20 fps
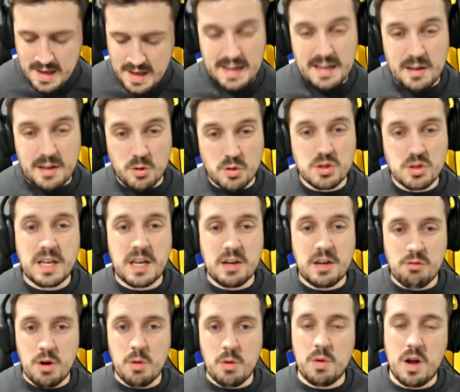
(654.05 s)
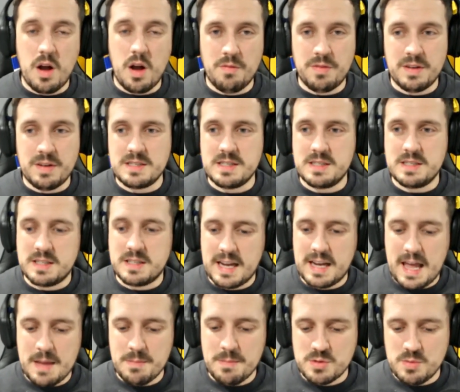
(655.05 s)
and he looks like he grew in confidence into the
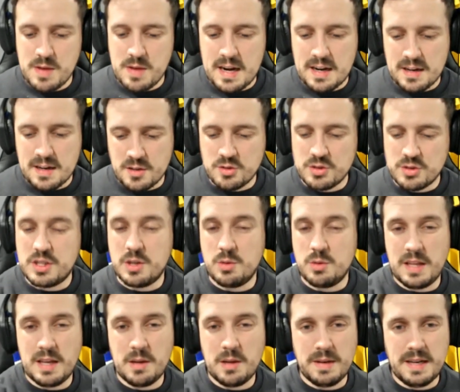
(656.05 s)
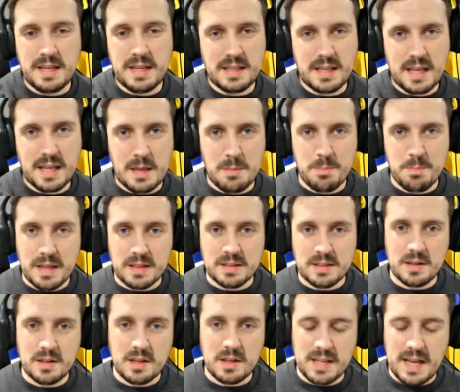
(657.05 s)
game as well, and I just do think we need to keep
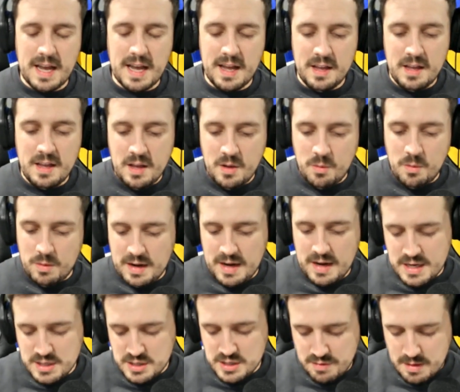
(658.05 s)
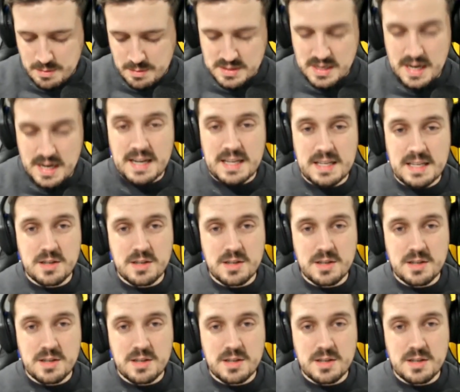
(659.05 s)
building on that with Largie Ramazani.